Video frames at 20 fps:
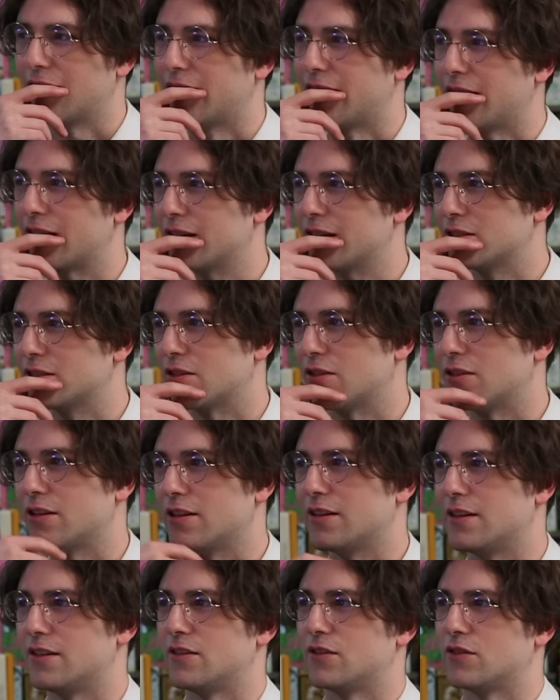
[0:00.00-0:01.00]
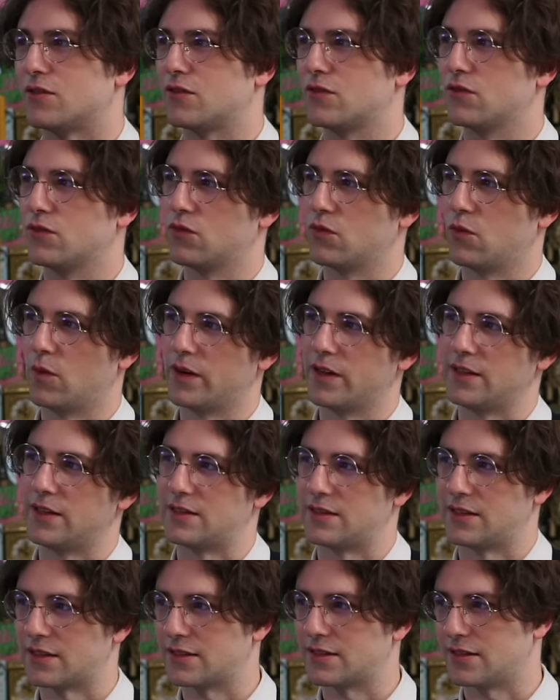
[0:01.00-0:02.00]
I think I started in
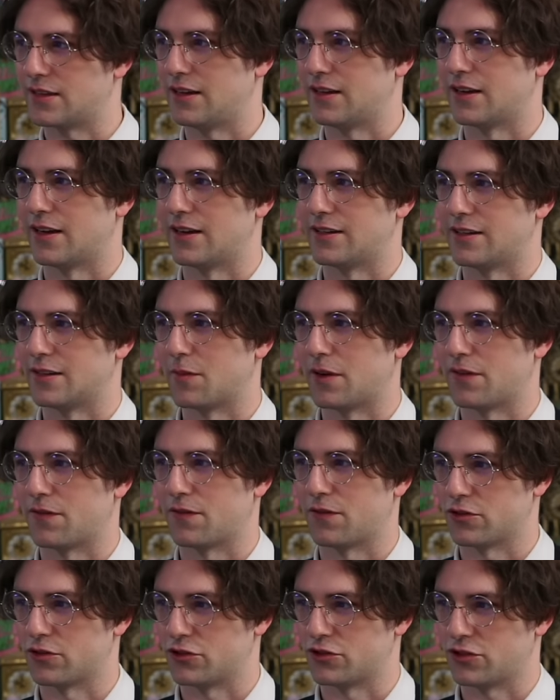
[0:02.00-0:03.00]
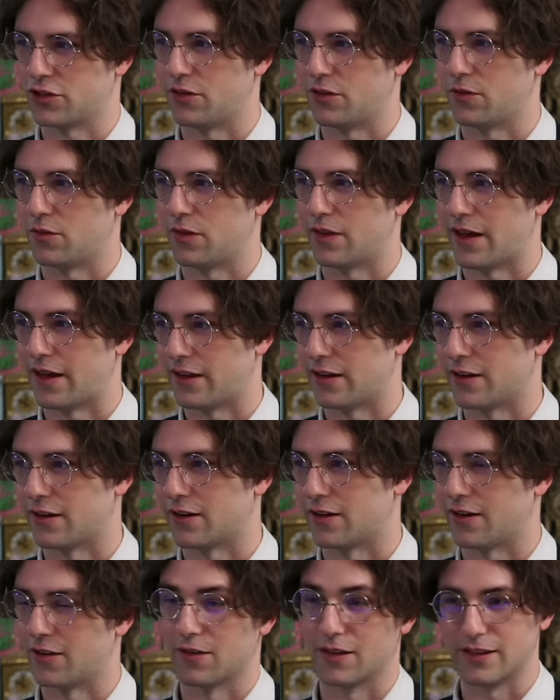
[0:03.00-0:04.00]
2016. I did my first show nice. that
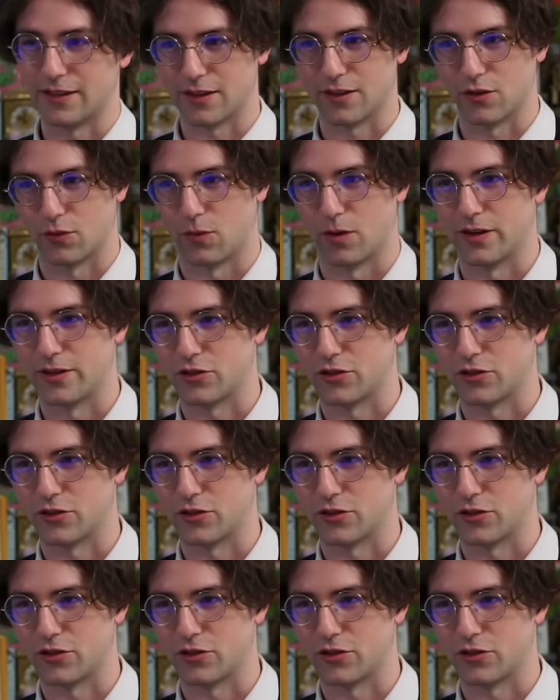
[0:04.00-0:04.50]
year. I only did the one